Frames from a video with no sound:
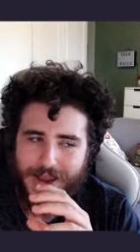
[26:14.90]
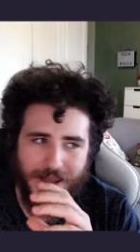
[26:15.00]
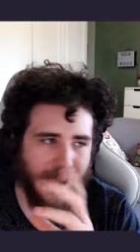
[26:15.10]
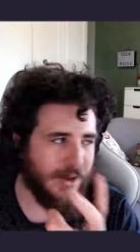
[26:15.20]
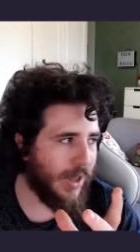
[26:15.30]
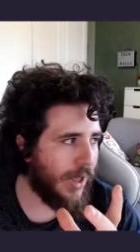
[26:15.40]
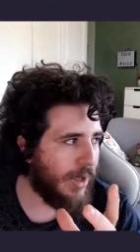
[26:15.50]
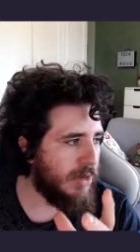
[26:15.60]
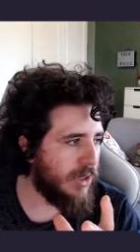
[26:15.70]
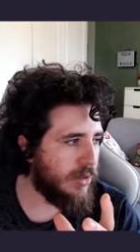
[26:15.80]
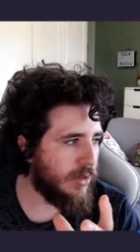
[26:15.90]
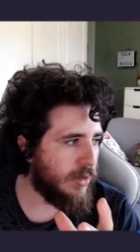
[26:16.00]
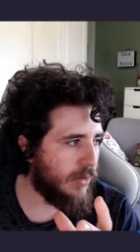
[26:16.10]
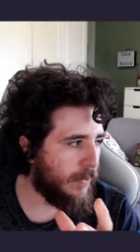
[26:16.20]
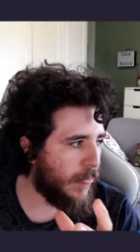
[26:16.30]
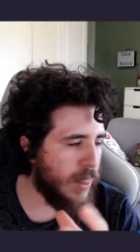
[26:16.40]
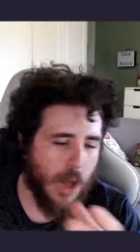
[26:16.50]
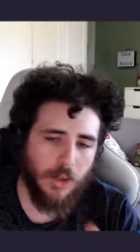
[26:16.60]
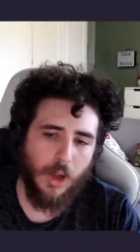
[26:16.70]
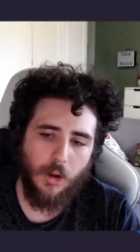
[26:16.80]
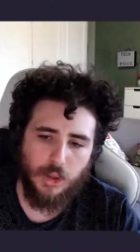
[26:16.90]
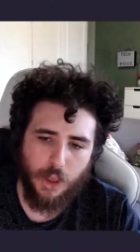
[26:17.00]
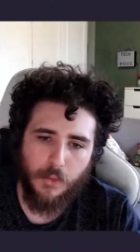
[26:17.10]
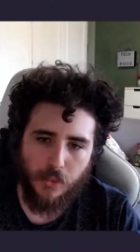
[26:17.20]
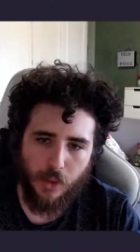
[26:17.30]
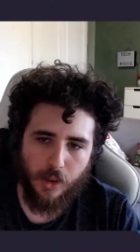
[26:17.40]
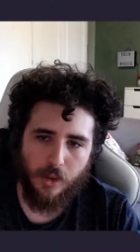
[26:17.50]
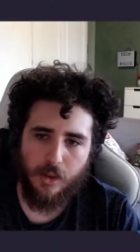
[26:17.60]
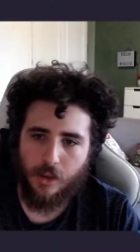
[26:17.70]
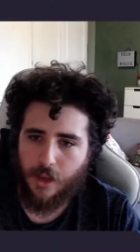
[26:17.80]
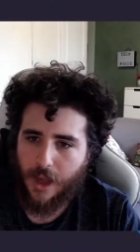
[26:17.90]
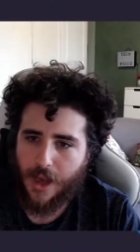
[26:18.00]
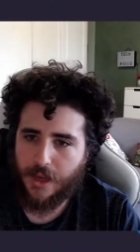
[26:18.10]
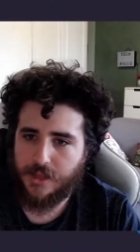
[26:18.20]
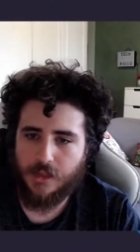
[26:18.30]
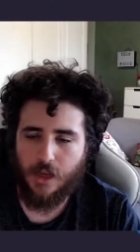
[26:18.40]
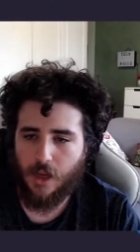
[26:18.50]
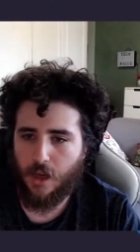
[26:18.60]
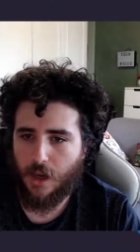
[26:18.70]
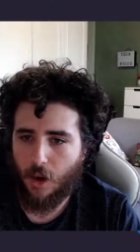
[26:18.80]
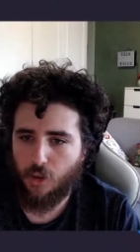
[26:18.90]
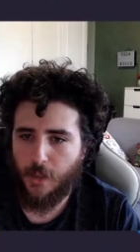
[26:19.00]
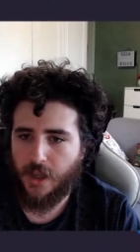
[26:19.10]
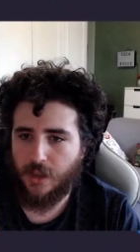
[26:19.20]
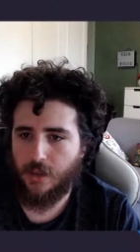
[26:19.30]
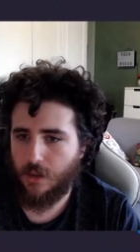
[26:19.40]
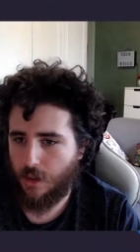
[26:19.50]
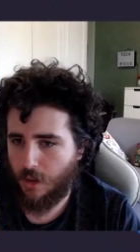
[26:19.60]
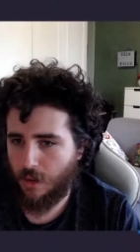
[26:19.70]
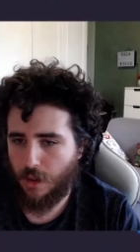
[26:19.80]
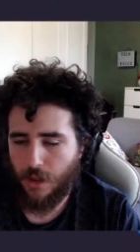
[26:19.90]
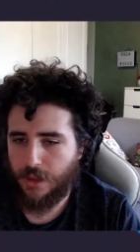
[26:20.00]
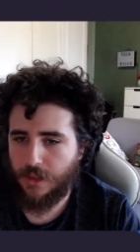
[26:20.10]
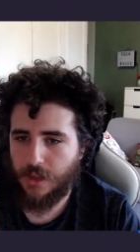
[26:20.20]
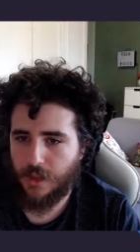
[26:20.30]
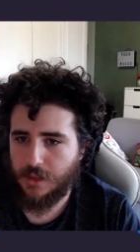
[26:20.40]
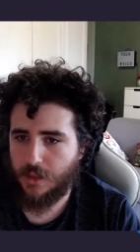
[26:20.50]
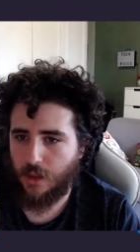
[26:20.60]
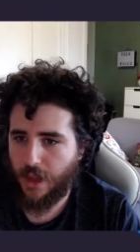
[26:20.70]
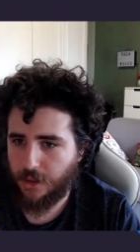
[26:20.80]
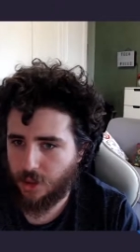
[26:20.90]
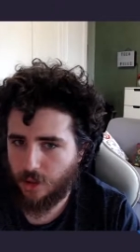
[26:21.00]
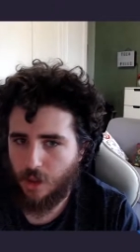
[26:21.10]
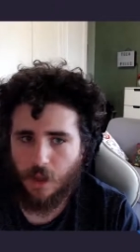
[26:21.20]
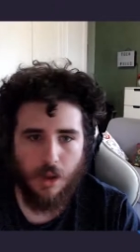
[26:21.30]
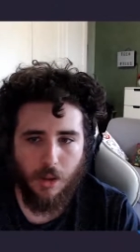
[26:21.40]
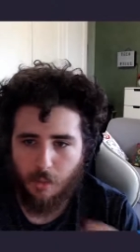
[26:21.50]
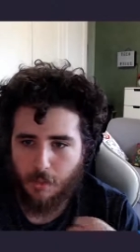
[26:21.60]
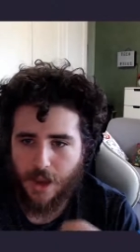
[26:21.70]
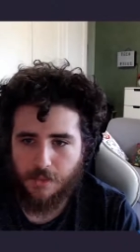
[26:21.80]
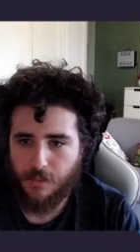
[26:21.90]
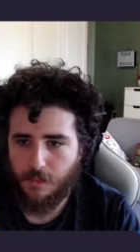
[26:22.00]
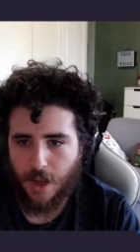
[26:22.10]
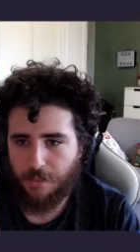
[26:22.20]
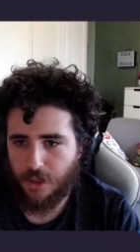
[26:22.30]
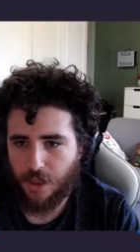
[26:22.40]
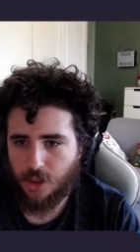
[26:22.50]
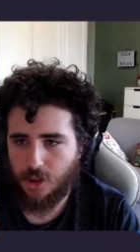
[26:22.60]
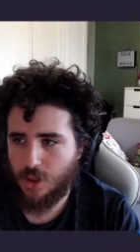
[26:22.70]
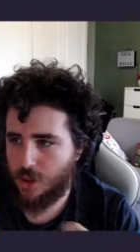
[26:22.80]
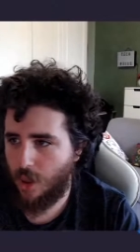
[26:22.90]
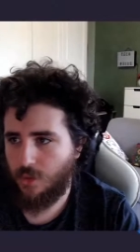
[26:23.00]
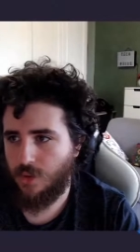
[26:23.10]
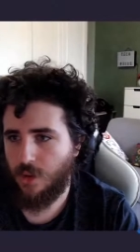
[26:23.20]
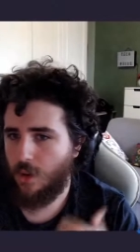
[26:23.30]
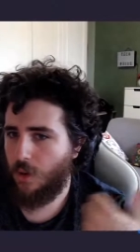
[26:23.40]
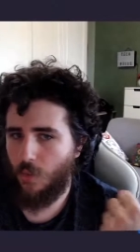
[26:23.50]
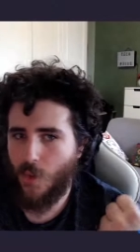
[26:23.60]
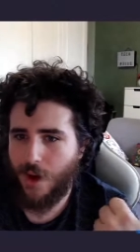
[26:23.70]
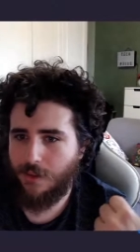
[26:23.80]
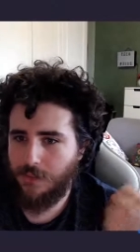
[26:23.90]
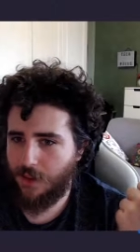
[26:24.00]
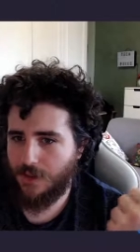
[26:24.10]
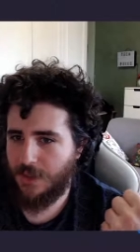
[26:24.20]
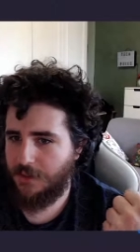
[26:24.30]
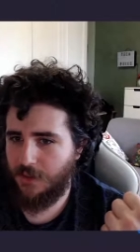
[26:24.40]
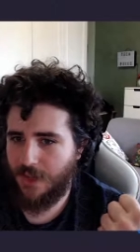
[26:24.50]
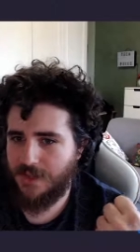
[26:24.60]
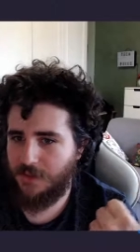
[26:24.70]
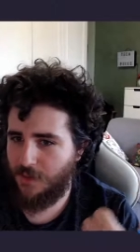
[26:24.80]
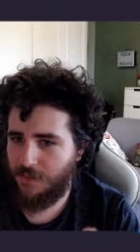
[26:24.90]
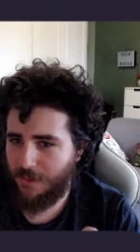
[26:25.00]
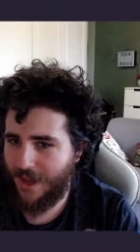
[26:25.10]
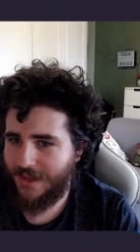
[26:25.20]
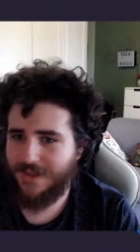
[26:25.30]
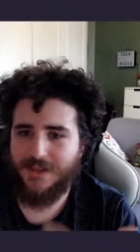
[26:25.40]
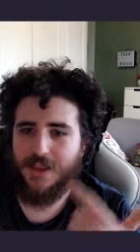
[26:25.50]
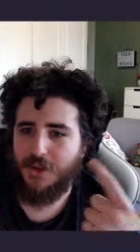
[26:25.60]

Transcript: And I mean, not all software has automated analytics collection. My applications don't. One, because I'm too lazy to implement it.